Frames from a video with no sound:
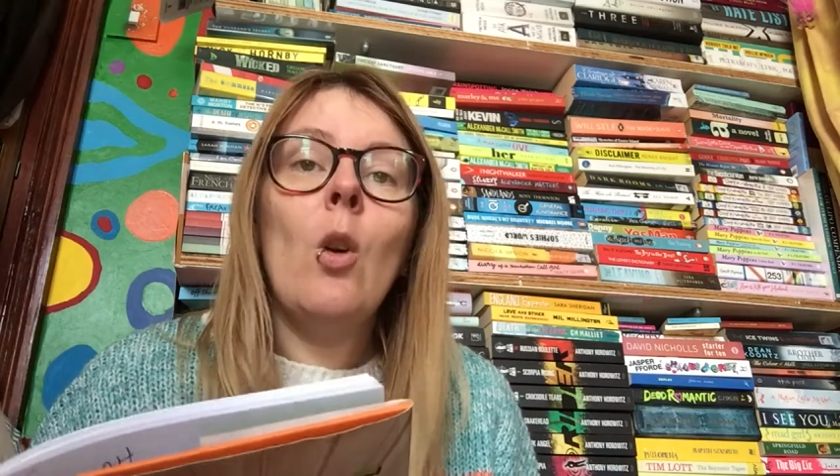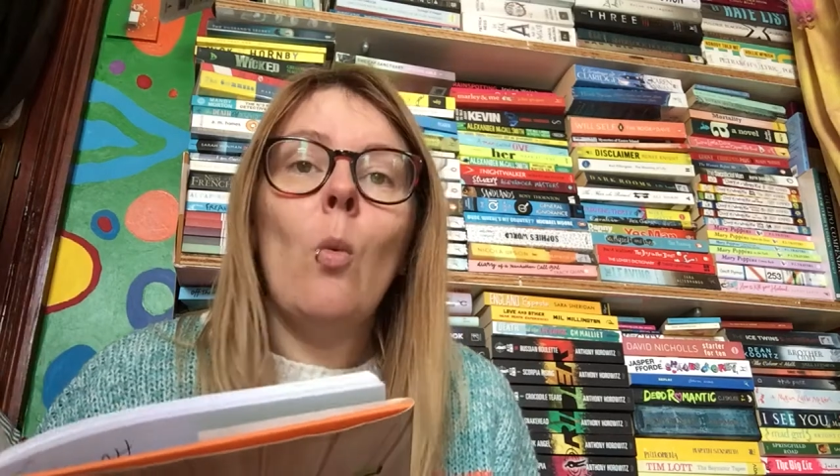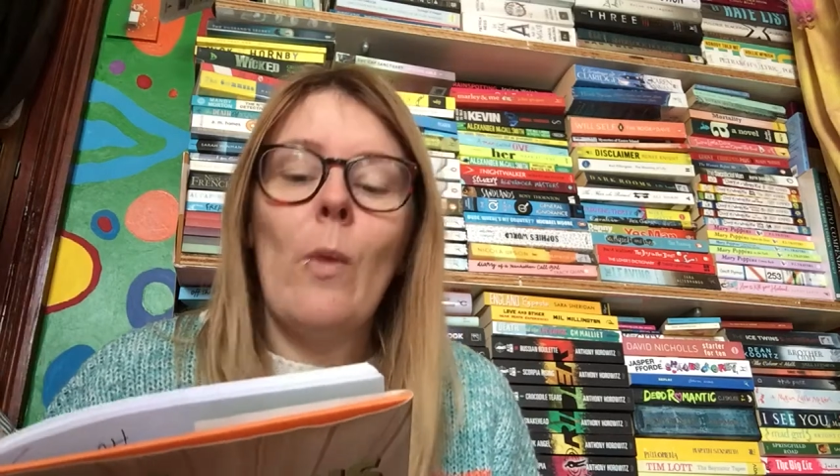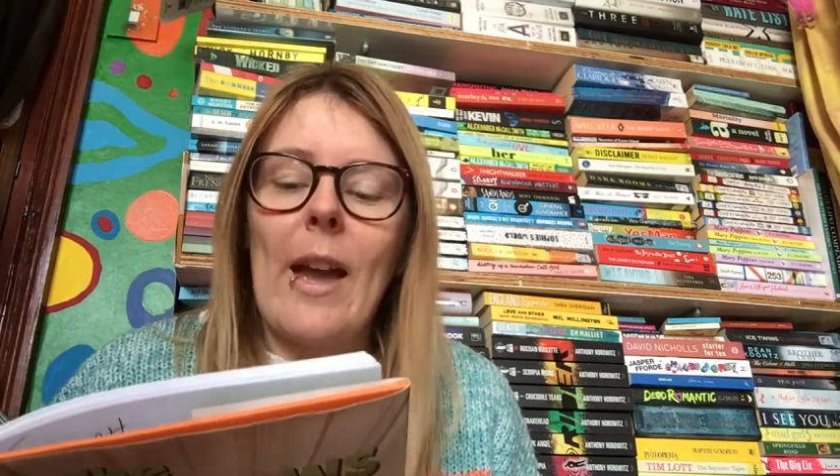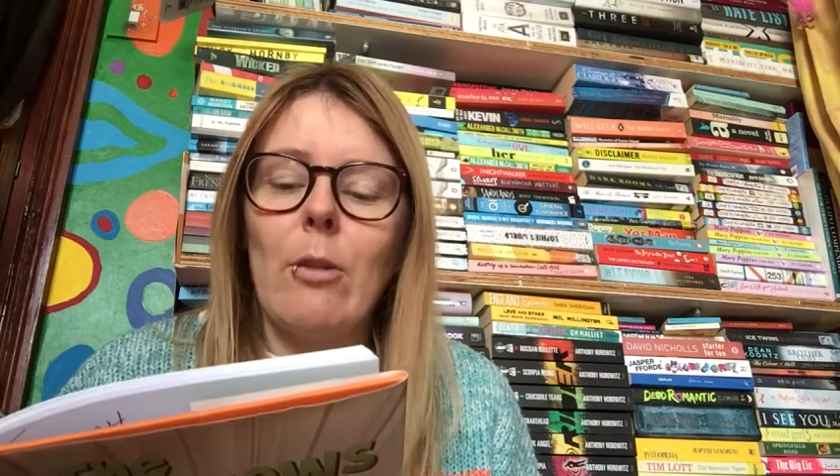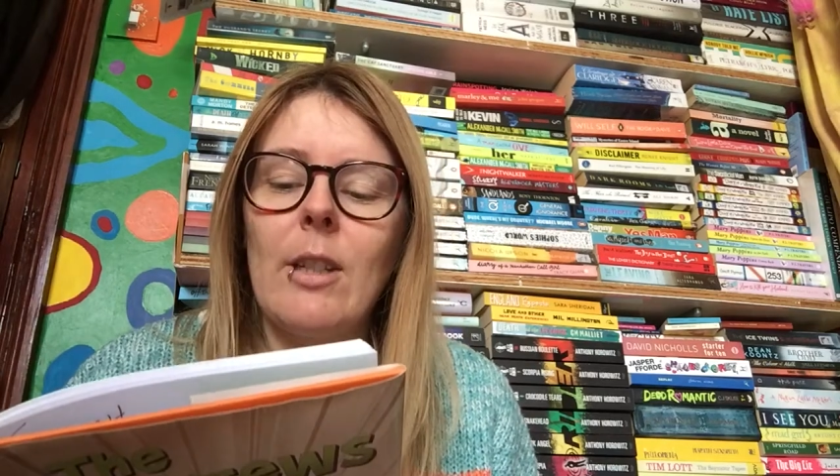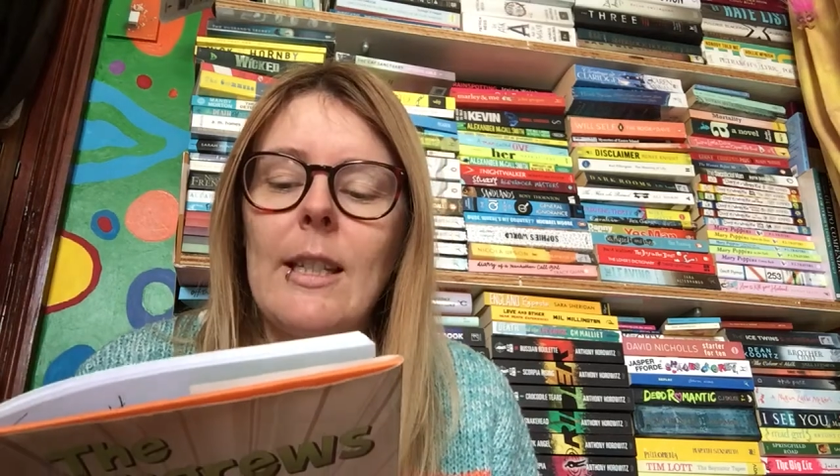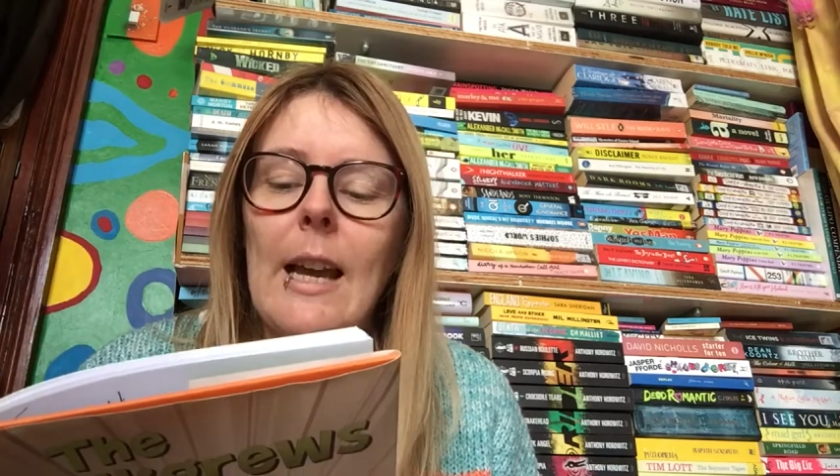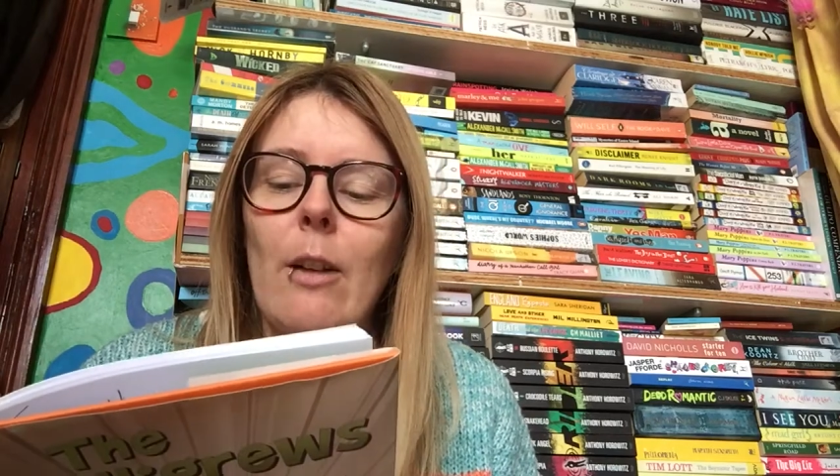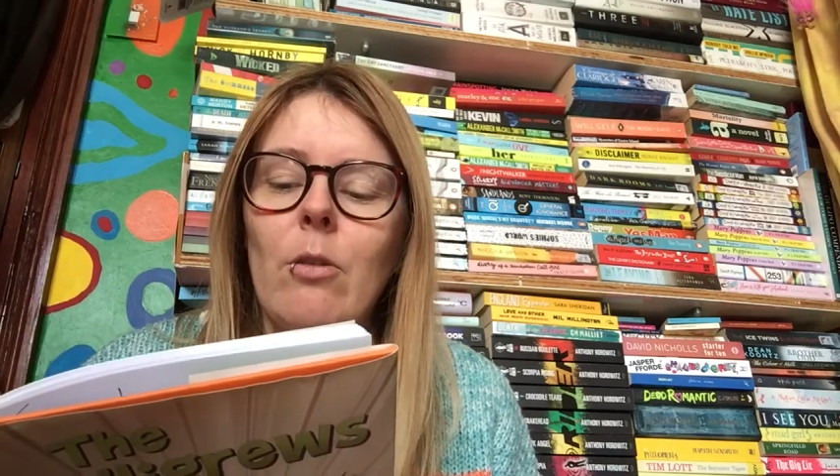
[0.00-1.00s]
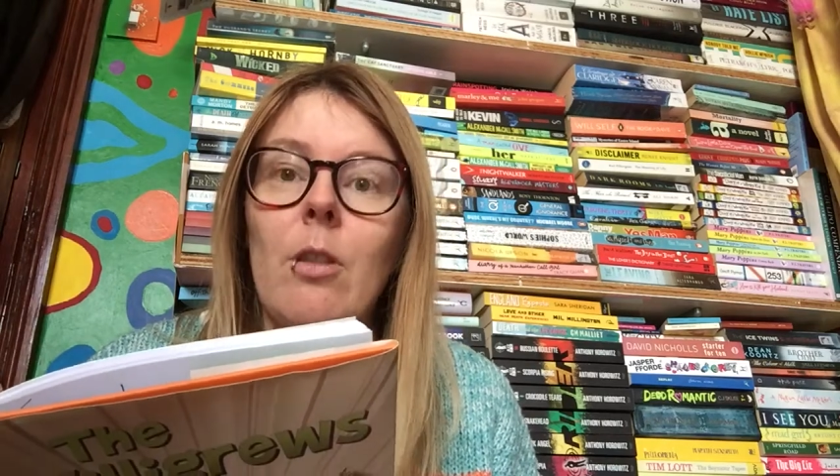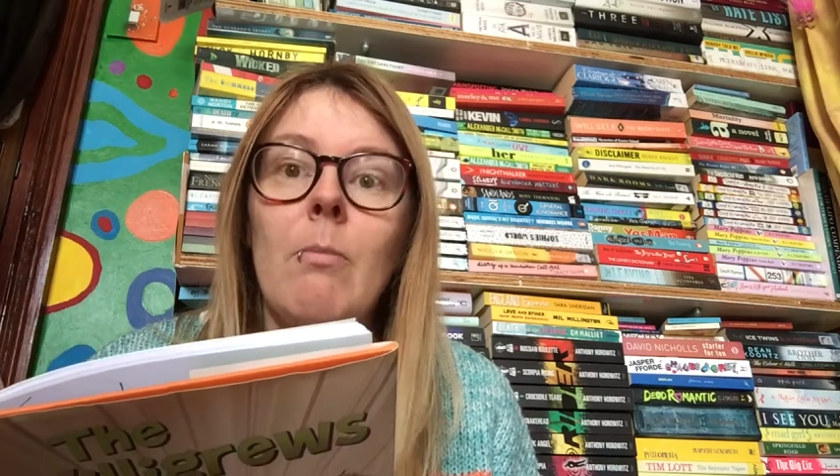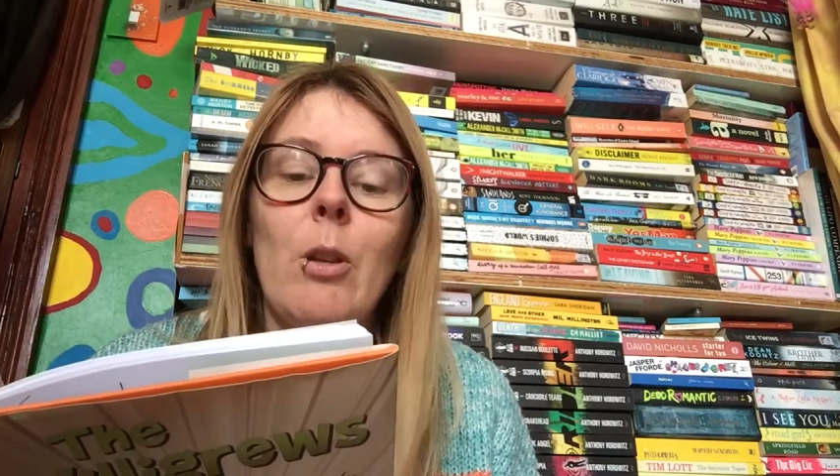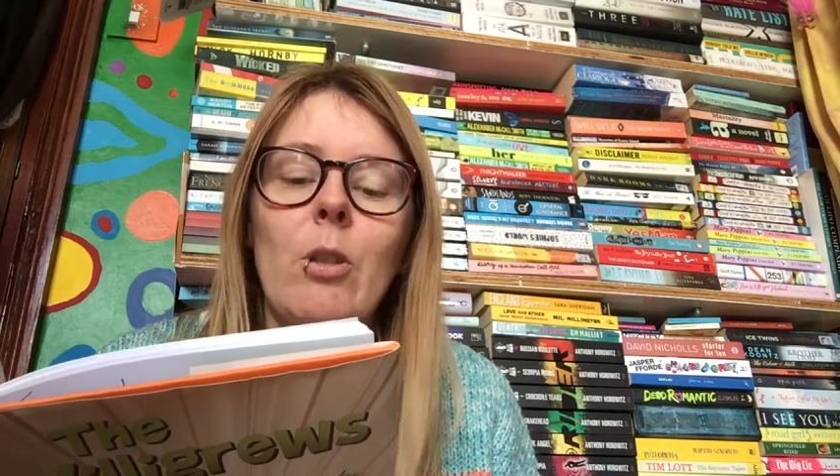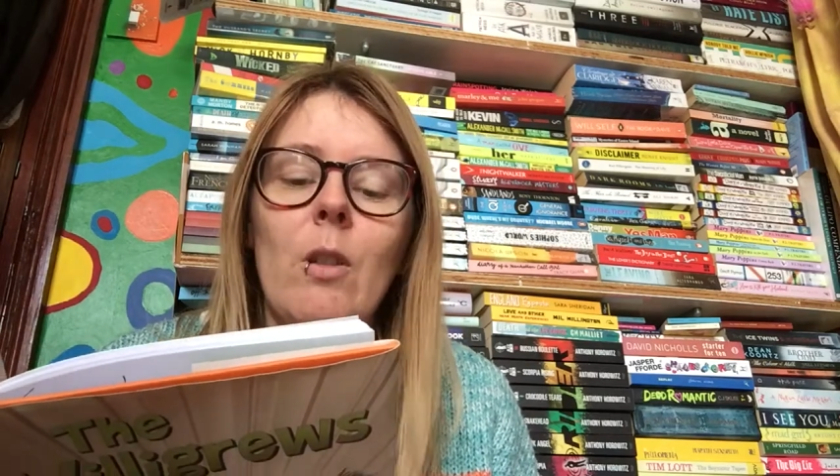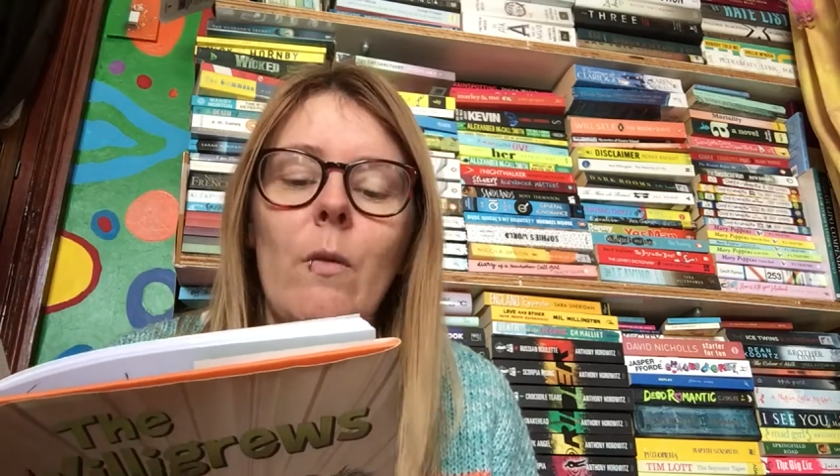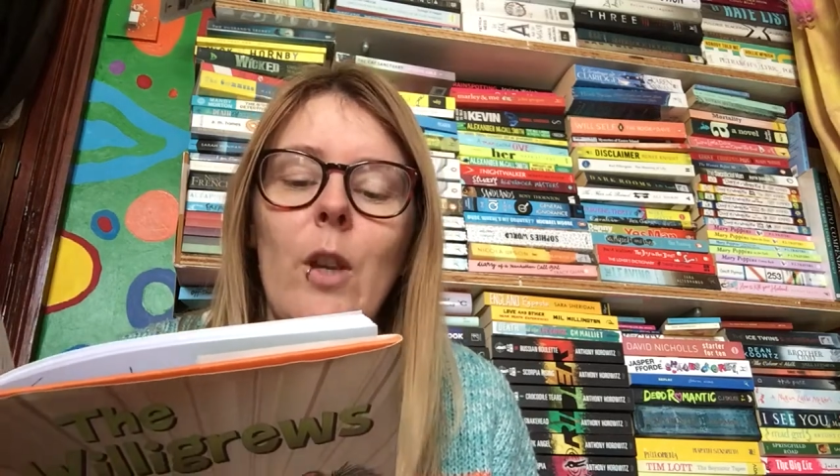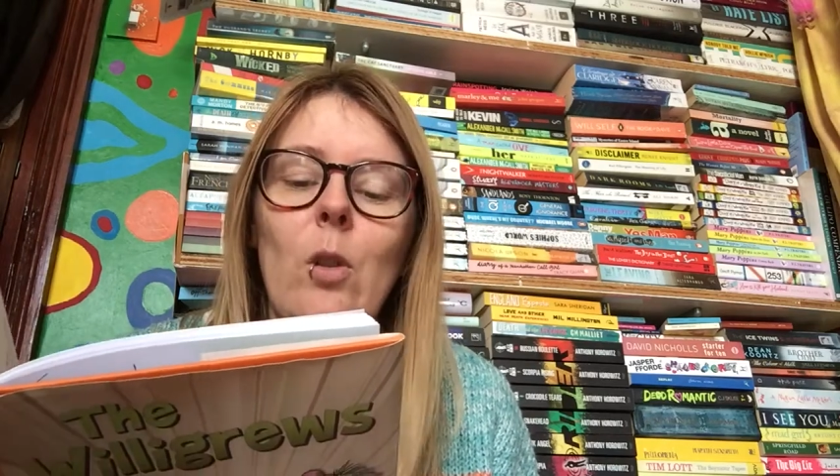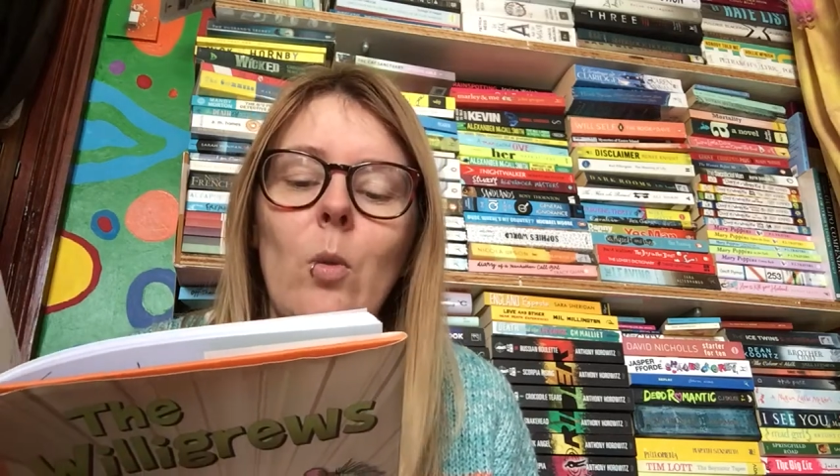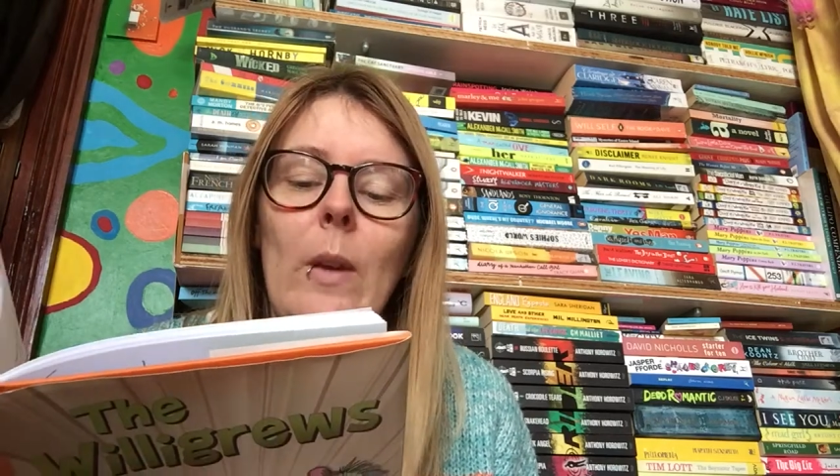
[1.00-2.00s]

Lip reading: Without a doubt, the most confused